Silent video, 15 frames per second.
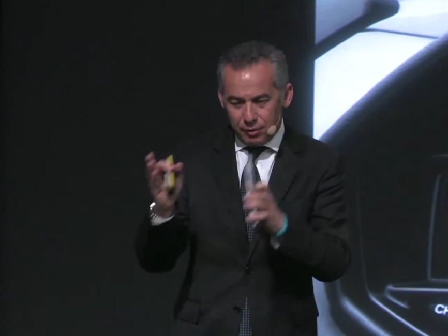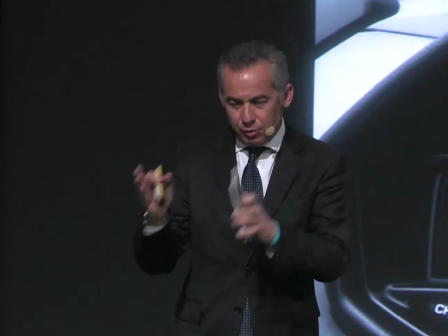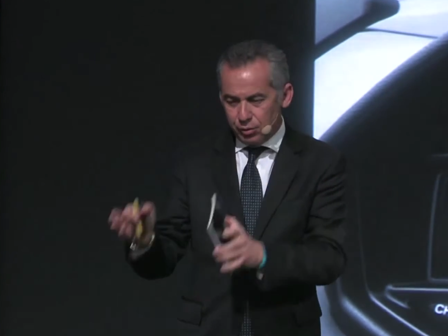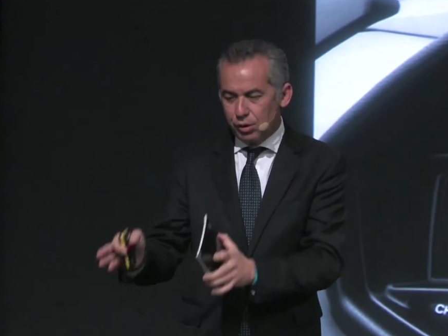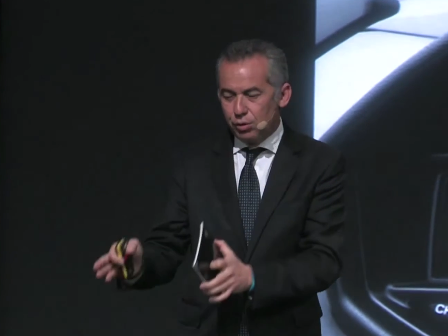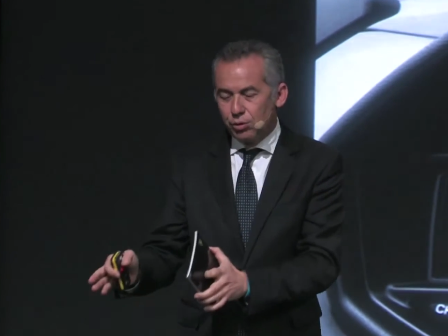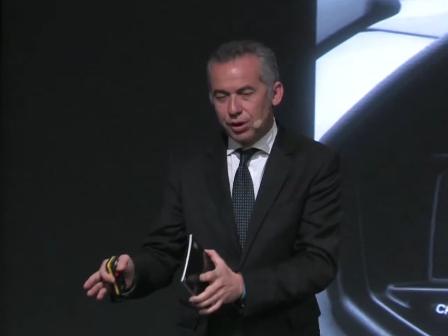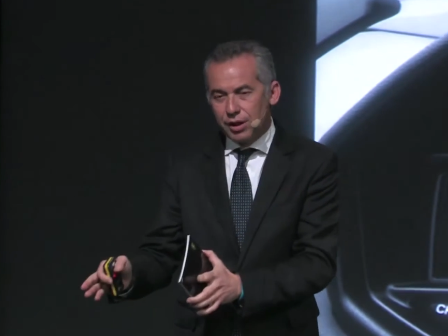
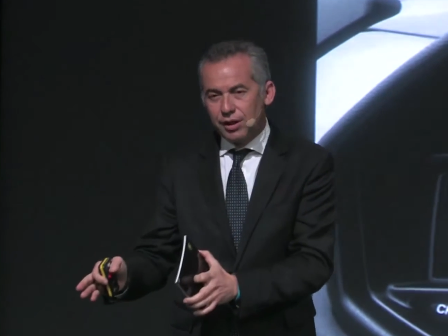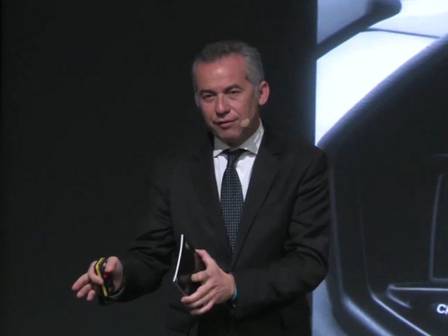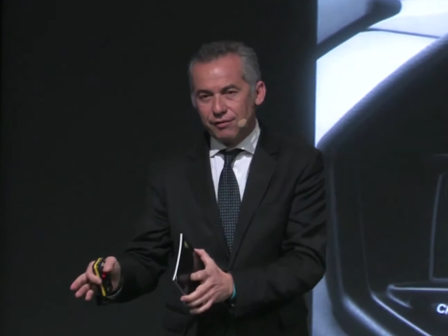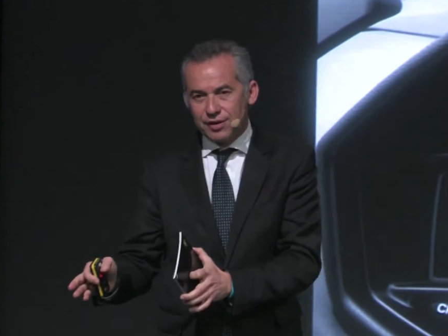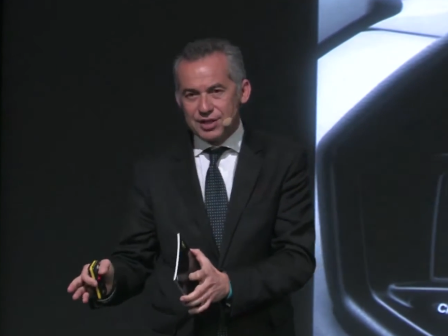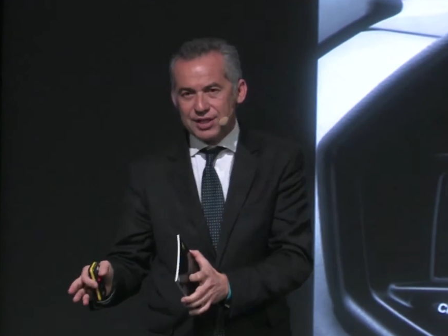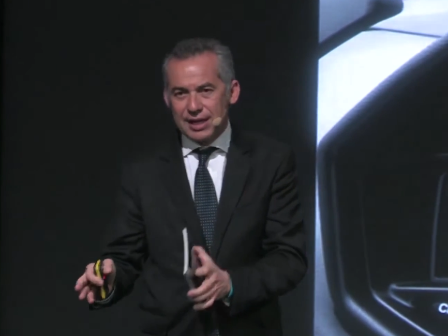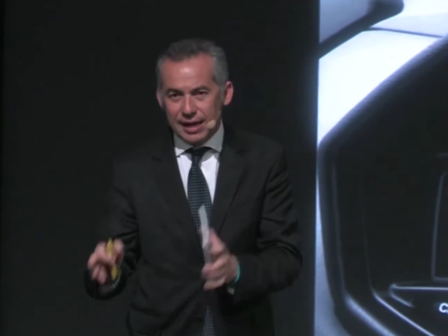looking in
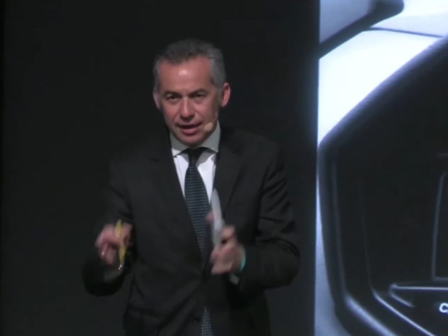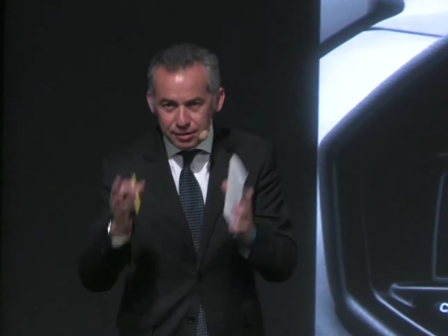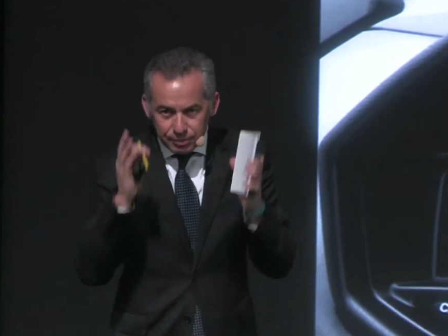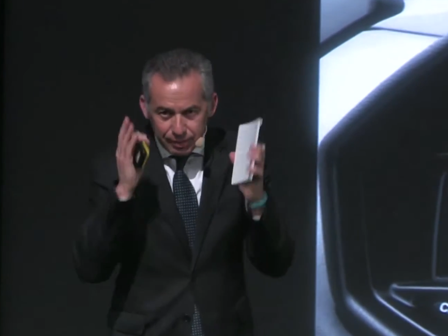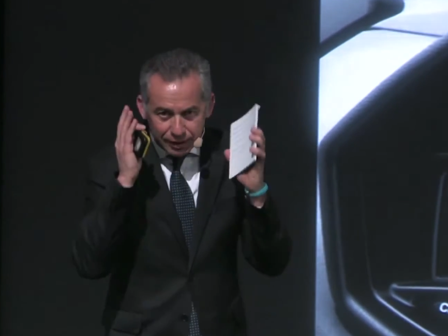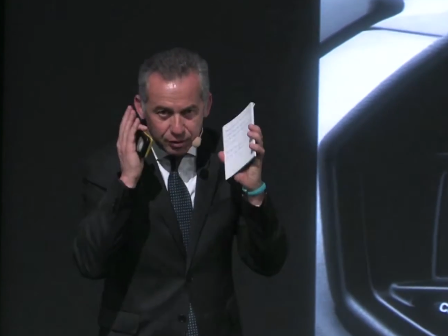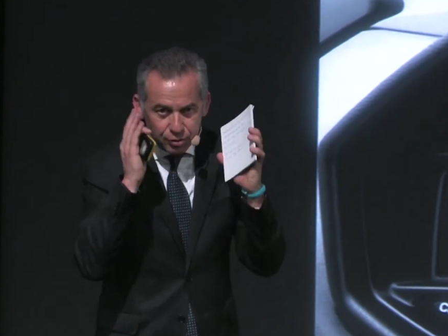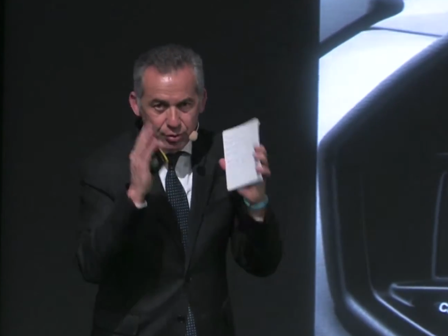the side,
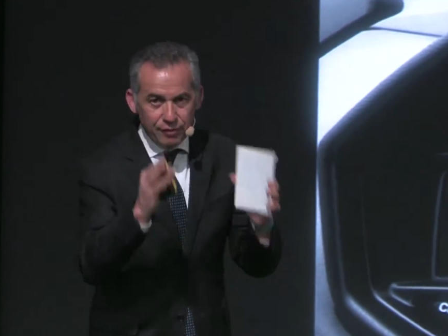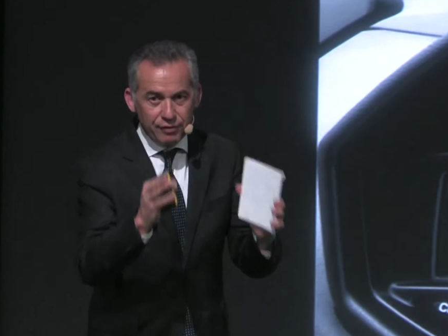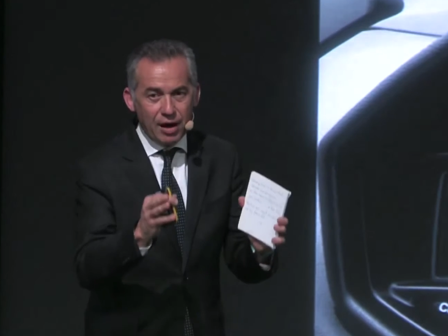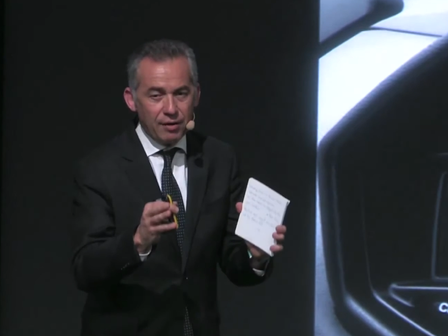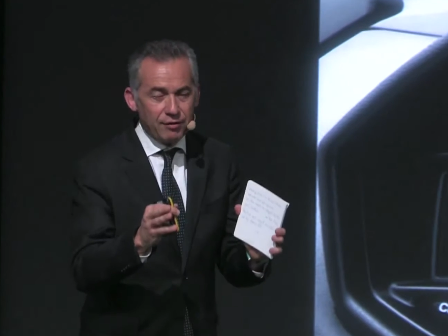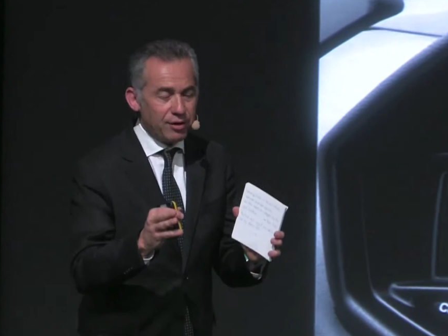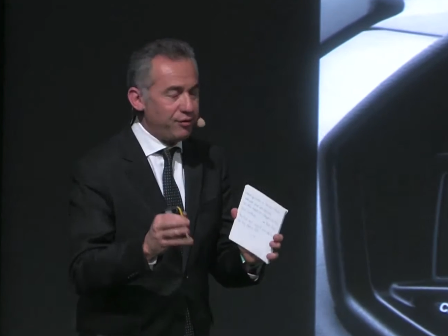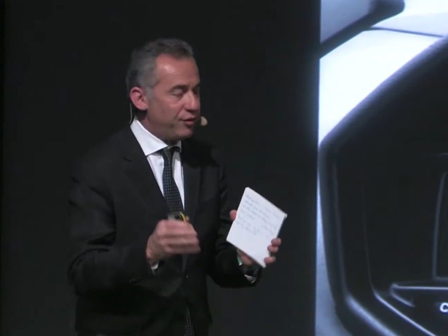but you have
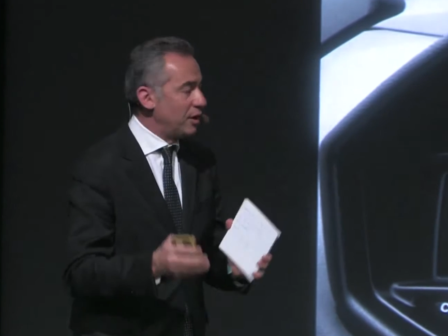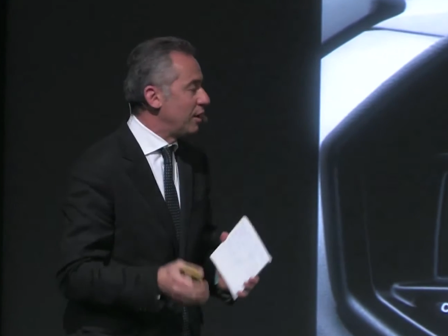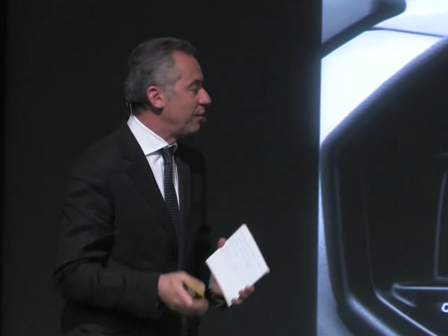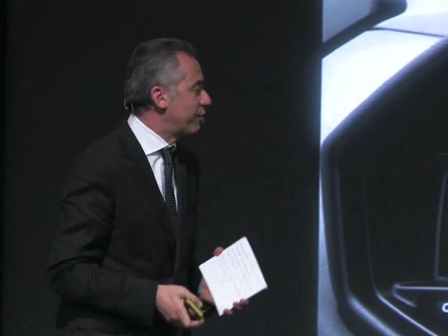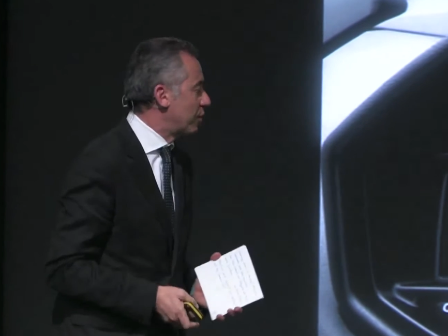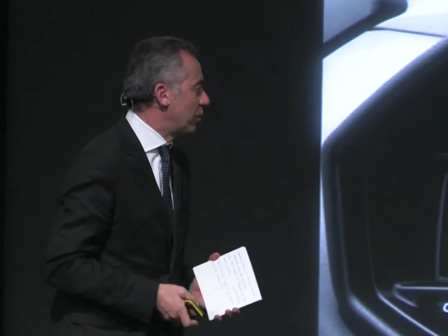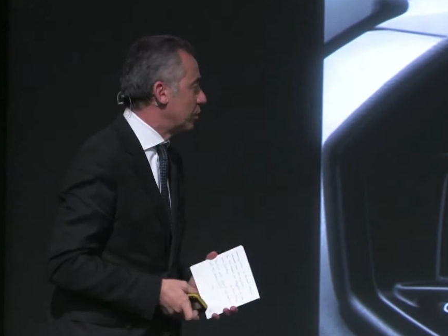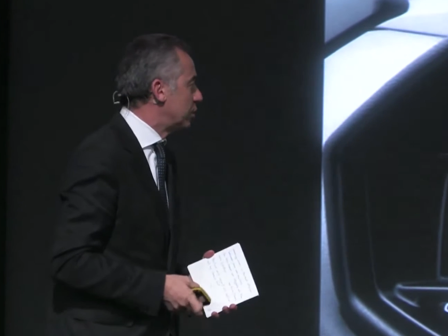everything in
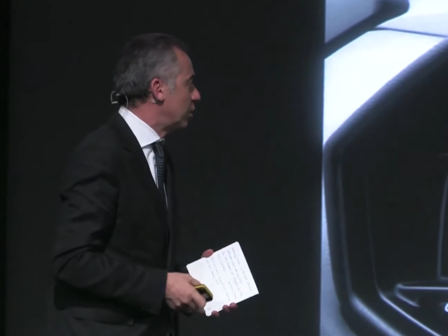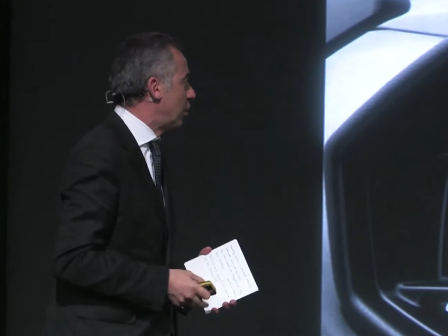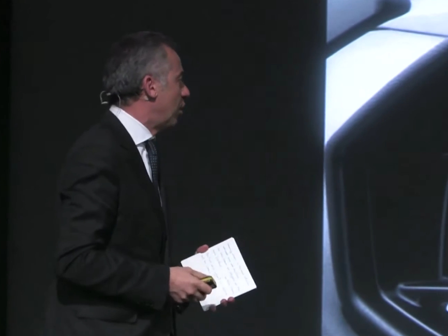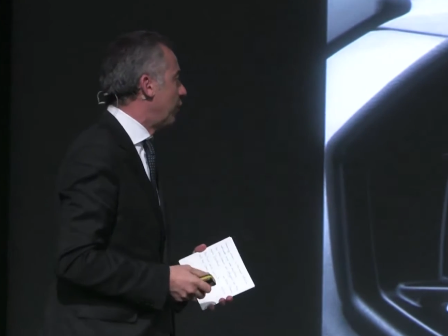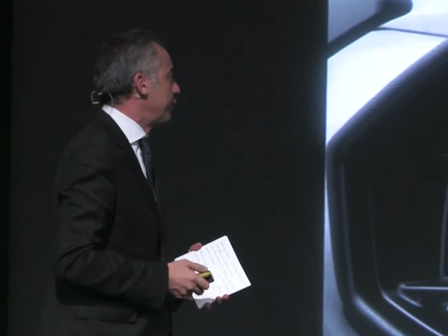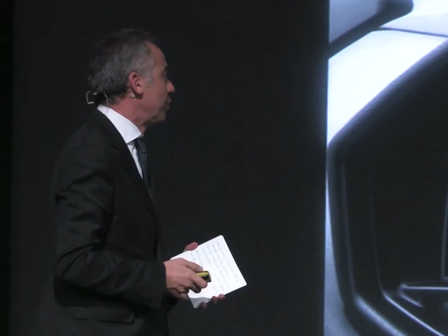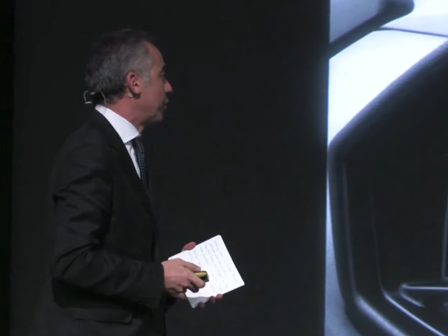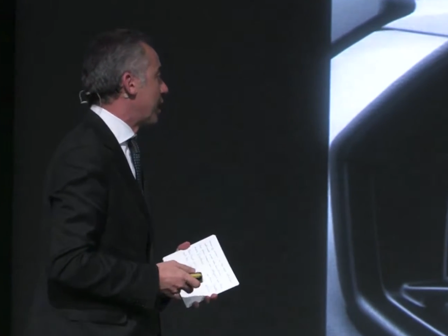front
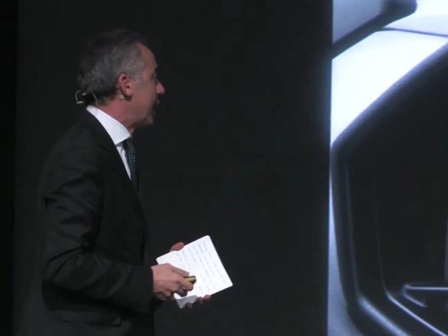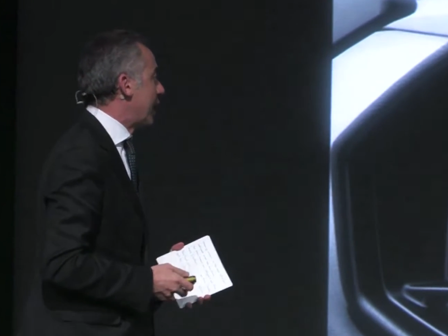of your